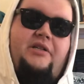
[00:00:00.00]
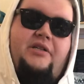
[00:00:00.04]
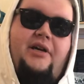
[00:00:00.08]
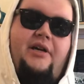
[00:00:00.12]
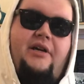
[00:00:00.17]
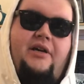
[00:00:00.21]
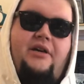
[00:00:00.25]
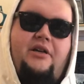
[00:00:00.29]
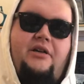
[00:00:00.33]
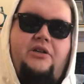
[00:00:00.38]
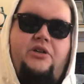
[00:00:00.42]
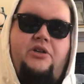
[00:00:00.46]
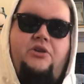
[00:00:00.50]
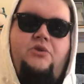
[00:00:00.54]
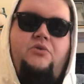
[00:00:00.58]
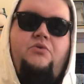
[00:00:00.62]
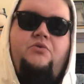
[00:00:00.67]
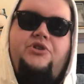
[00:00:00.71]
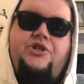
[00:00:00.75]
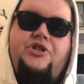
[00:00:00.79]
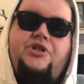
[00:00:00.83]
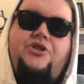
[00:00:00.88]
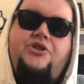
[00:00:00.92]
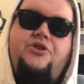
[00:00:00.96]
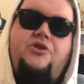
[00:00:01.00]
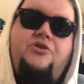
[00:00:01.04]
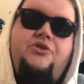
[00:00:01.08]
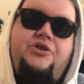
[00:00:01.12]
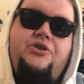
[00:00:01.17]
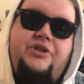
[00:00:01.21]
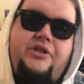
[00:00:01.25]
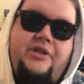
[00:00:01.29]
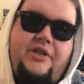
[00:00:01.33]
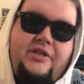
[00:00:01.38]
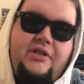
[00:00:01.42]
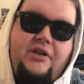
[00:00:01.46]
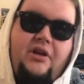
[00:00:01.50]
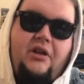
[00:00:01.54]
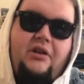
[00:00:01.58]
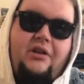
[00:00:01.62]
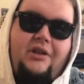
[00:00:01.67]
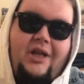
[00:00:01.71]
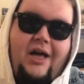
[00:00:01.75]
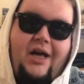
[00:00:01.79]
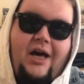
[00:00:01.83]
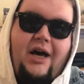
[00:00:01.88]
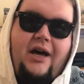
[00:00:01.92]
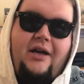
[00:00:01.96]
like, you search this a
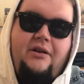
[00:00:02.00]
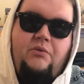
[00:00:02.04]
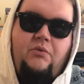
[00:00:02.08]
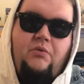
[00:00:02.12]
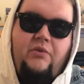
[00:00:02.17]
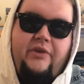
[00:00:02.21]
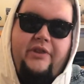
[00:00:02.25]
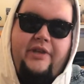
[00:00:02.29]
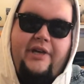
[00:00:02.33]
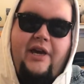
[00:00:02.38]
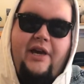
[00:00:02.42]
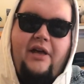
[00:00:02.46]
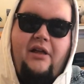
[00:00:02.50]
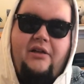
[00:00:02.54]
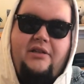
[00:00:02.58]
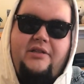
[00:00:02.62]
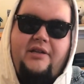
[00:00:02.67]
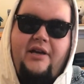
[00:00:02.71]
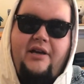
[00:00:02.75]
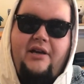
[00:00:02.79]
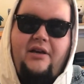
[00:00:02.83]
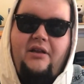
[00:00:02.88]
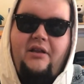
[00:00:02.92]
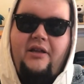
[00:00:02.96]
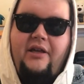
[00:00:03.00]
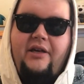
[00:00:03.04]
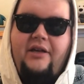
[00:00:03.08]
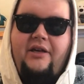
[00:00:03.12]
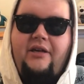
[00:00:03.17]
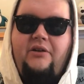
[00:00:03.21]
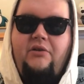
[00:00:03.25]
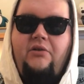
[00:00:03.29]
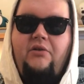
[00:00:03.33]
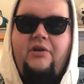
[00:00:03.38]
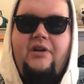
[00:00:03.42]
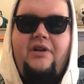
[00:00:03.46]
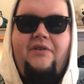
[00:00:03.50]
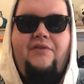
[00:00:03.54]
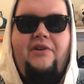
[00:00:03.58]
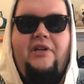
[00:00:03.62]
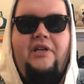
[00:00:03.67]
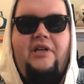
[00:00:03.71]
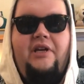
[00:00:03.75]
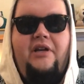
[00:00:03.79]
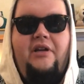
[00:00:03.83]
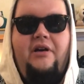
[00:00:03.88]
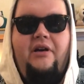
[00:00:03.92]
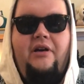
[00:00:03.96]
lot with Galatea, like you don't even
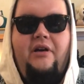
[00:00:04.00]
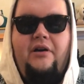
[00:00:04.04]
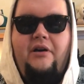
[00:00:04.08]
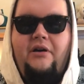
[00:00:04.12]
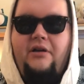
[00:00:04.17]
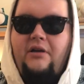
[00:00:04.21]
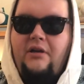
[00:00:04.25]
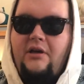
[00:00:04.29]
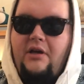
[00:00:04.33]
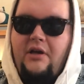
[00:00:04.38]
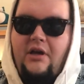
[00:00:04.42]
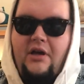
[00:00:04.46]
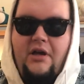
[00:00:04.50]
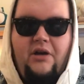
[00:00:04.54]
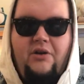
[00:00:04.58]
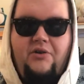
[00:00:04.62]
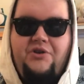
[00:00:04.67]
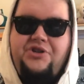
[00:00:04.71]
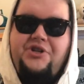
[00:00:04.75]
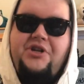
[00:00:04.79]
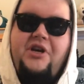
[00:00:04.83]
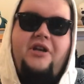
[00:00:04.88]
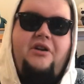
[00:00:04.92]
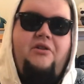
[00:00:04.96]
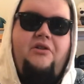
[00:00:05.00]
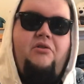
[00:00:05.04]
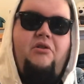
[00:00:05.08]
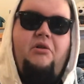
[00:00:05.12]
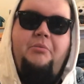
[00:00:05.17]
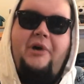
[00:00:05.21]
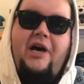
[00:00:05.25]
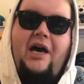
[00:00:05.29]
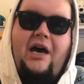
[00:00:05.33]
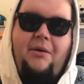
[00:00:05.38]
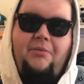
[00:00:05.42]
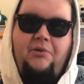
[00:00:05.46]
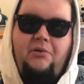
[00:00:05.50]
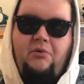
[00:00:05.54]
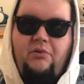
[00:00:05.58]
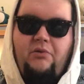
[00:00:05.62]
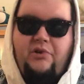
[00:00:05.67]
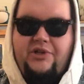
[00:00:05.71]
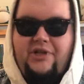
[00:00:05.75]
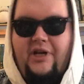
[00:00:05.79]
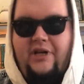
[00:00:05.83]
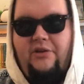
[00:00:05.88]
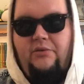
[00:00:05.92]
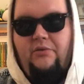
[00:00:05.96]
get Crescendo or Babel,
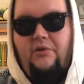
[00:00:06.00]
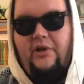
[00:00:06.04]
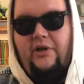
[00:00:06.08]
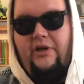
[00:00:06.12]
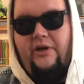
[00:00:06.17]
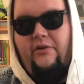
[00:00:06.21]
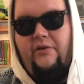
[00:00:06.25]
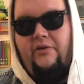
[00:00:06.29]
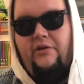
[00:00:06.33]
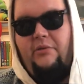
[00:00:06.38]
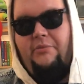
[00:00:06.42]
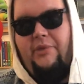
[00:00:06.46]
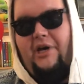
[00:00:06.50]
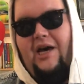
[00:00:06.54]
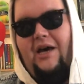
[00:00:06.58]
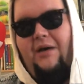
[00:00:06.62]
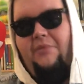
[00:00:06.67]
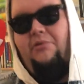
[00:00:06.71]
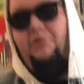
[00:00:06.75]
which I do want to go into Babel.